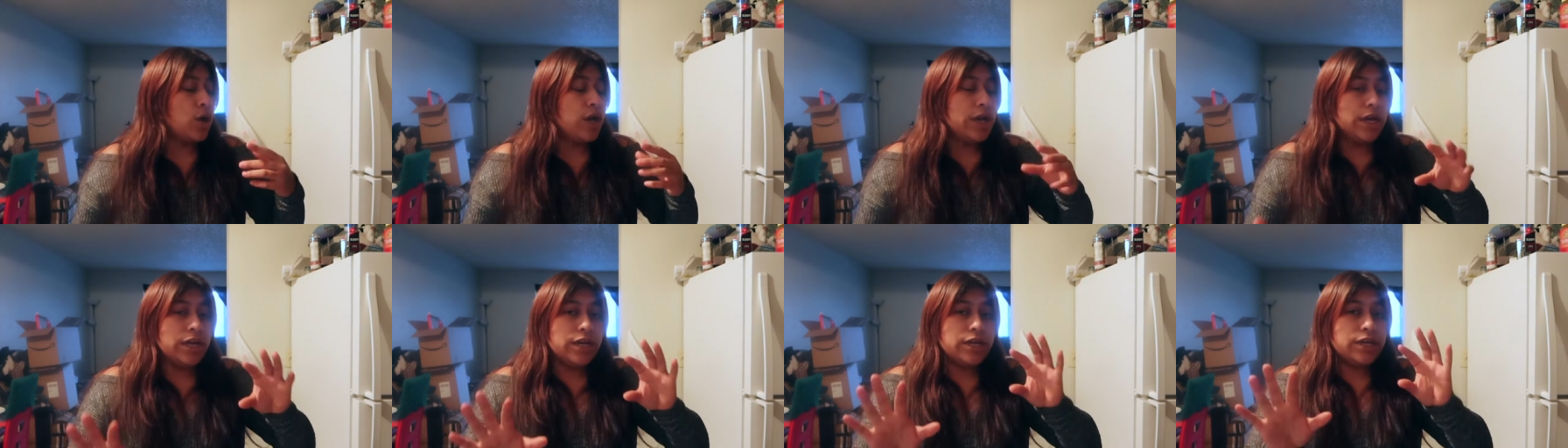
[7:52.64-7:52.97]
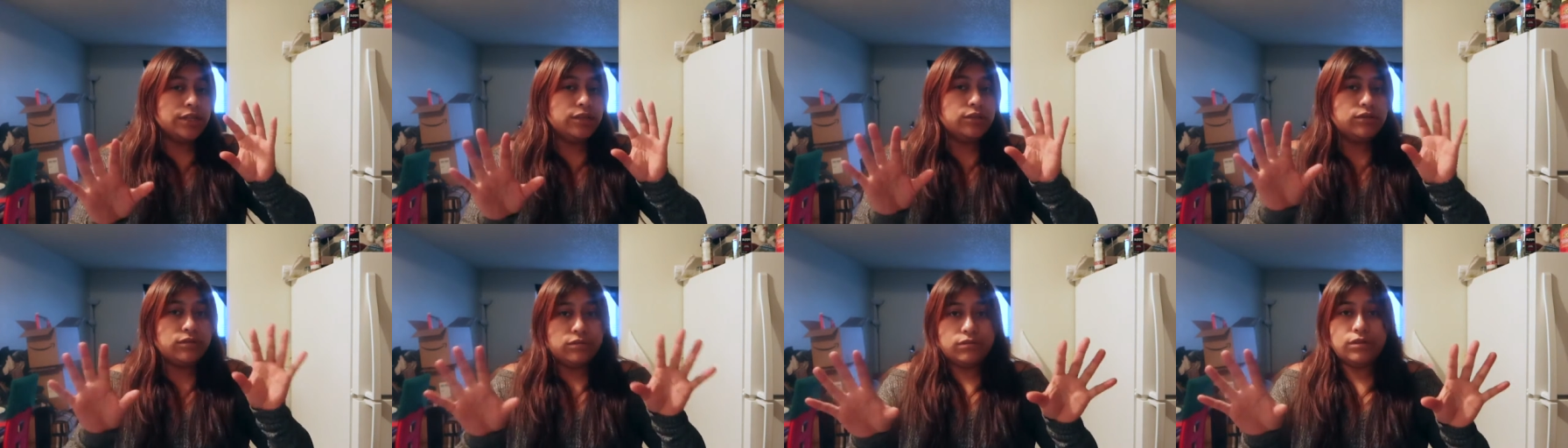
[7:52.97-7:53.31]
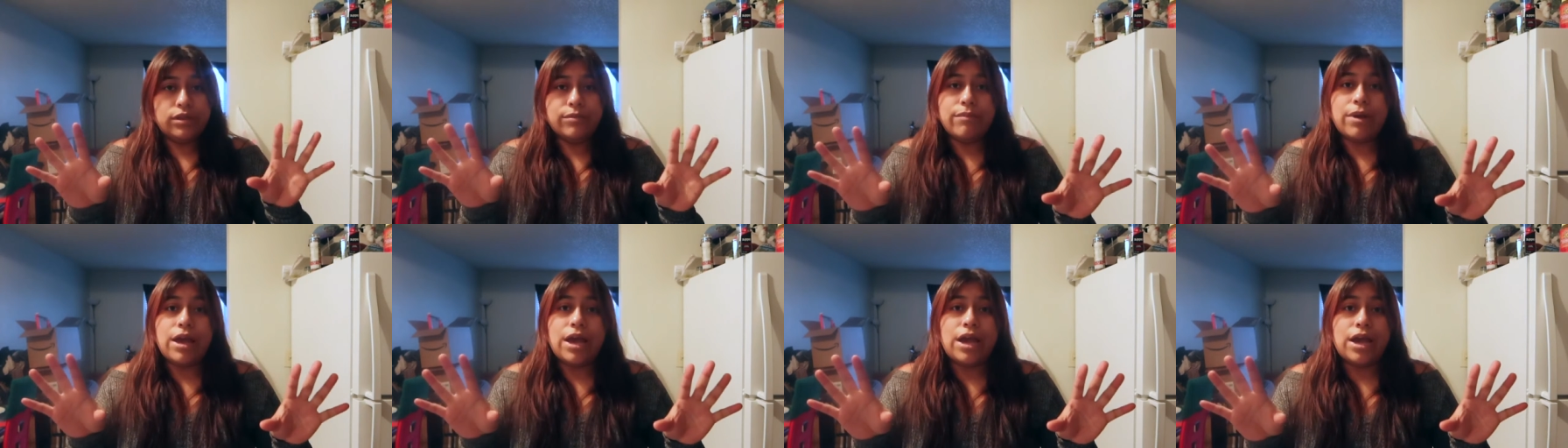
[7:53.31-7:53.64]
and do
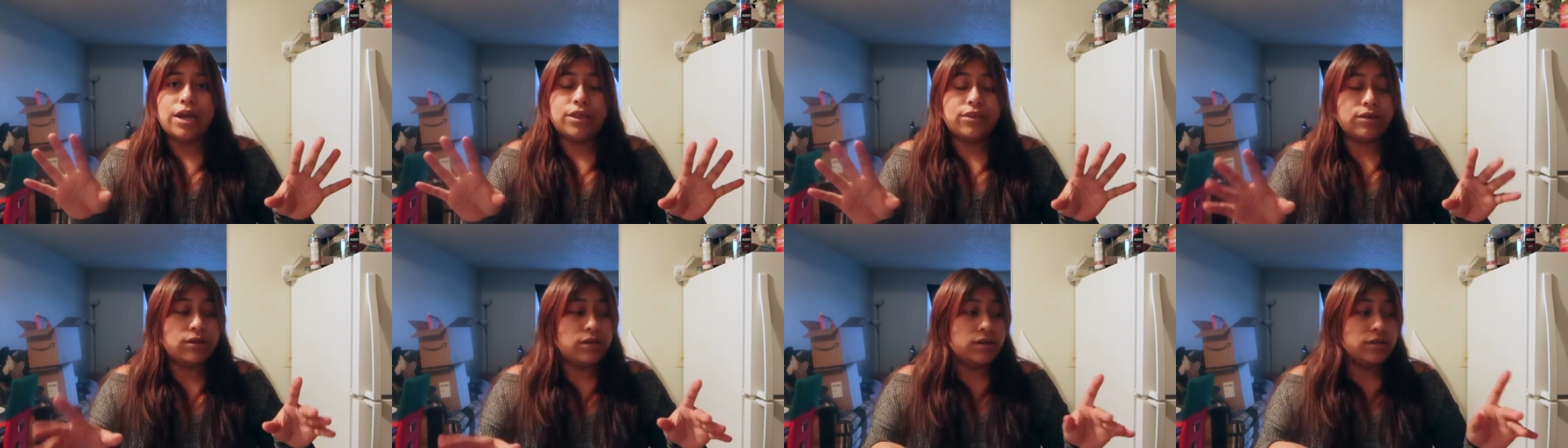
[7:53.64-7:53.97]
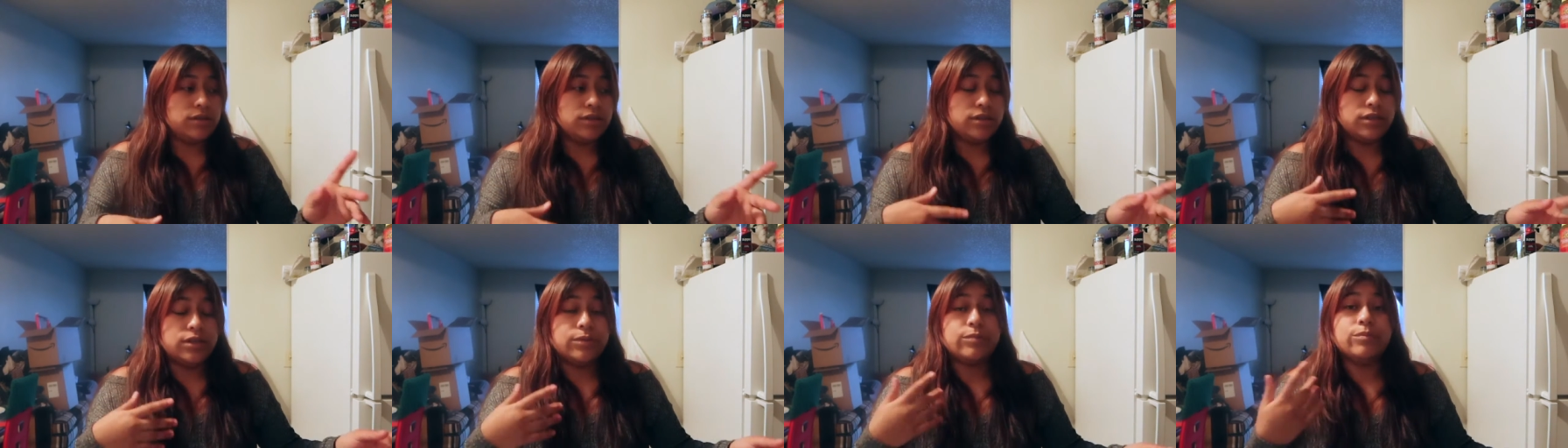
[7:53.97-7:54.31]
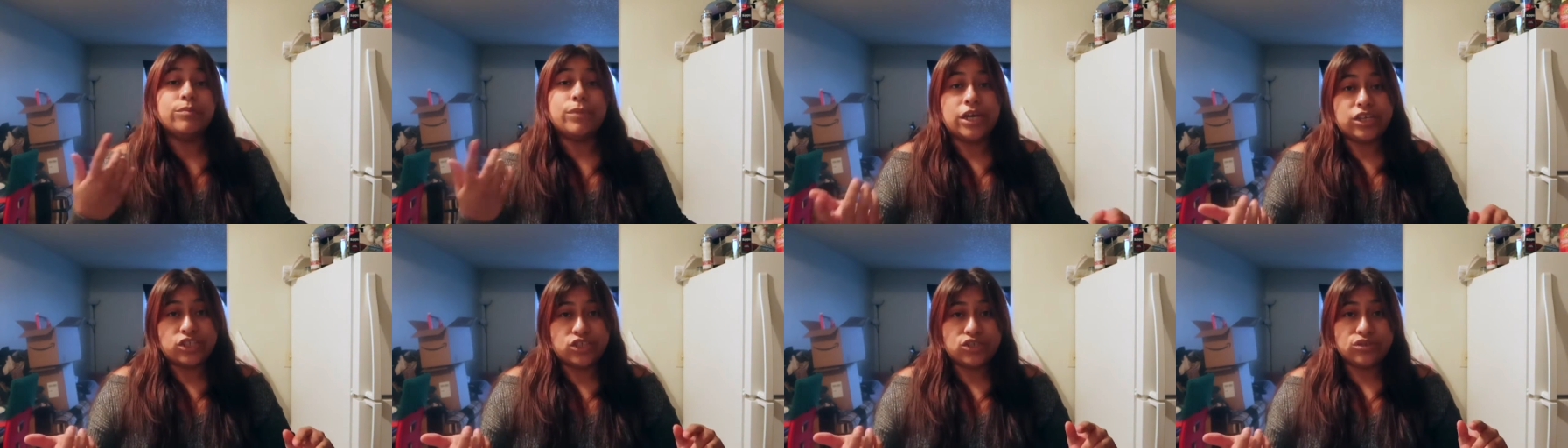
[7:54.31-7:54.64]
the math on the
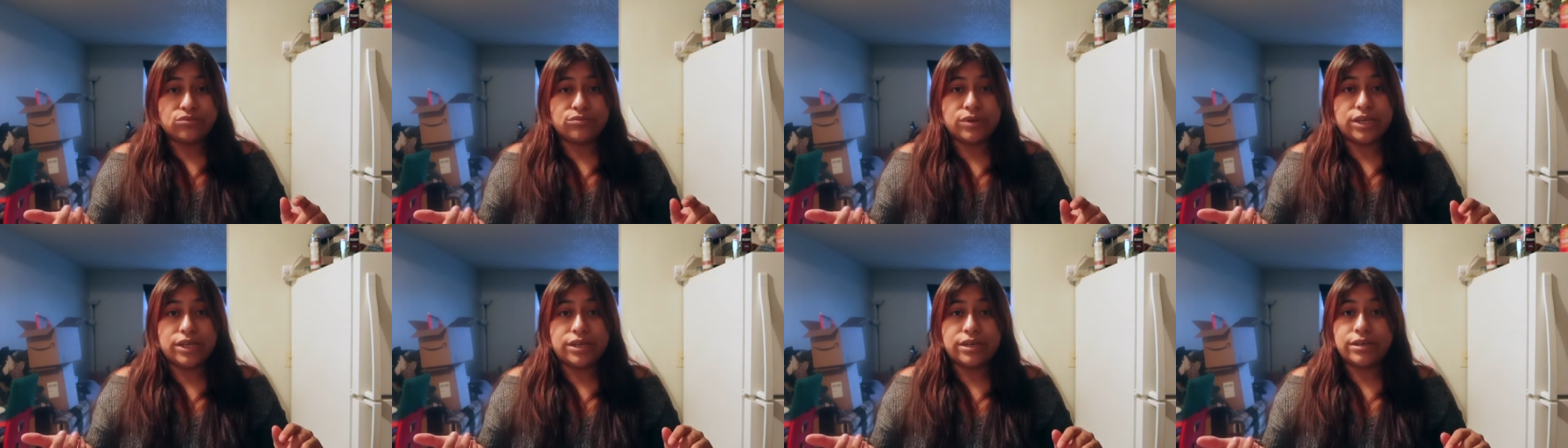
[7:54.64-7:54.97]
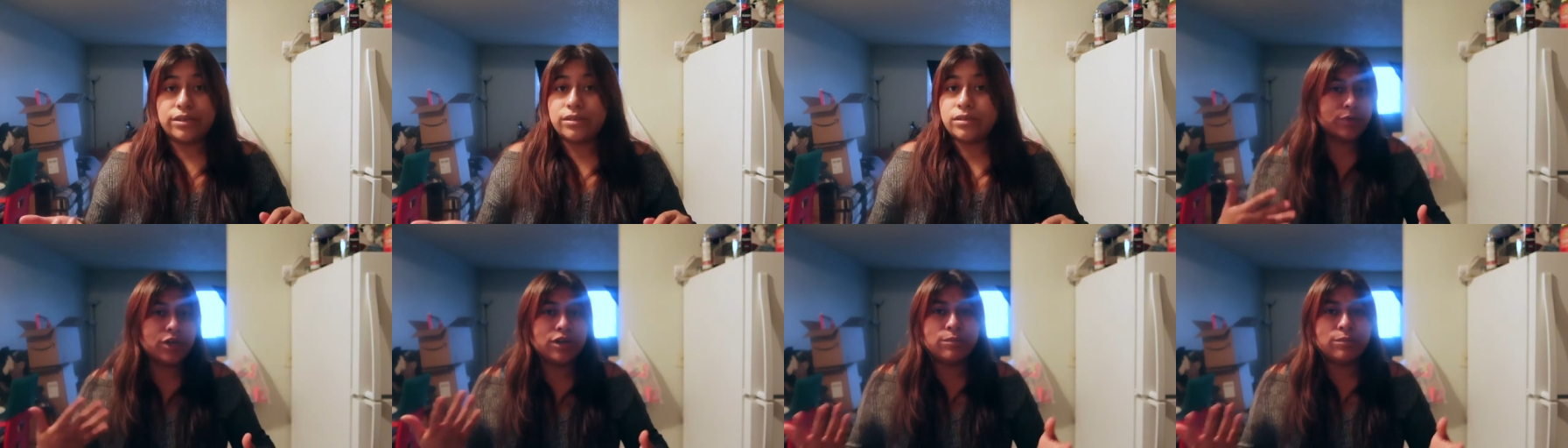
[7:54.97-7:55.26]
measurements.